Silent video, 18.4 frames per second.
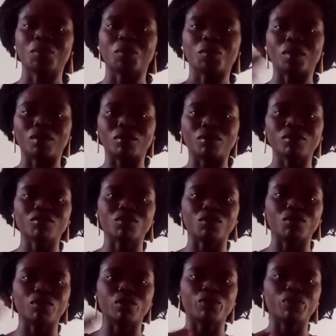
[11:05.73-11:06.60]
we're going to
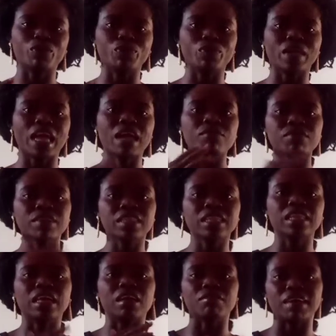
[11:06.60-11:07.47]
go through
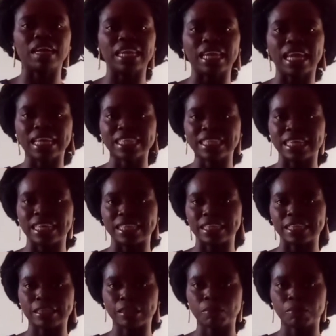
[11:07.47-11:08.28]
everything I've highlighted